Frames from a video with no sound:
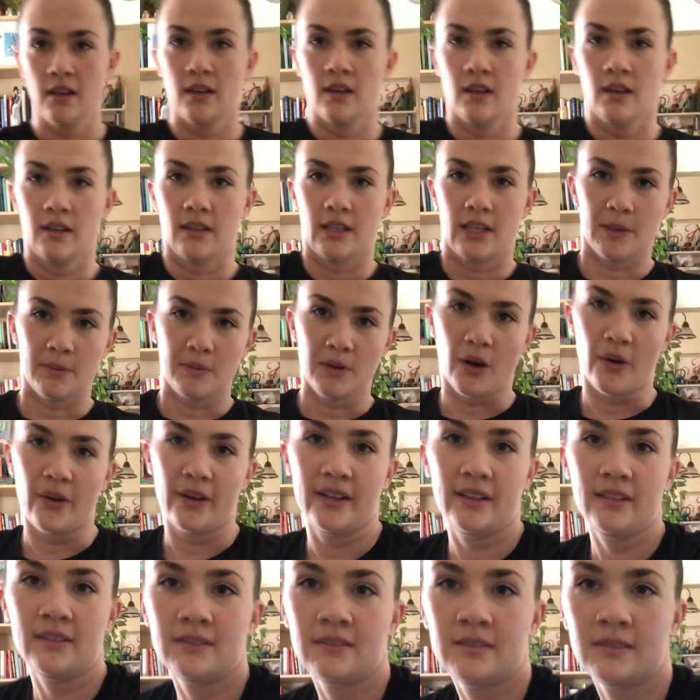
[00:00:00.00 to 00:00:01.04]
Keep going,
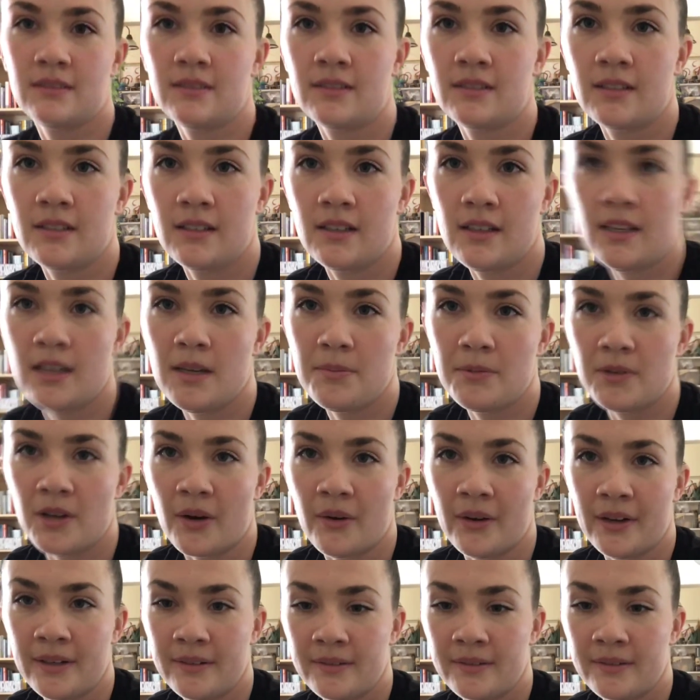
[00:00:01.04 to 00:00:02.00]
keep going.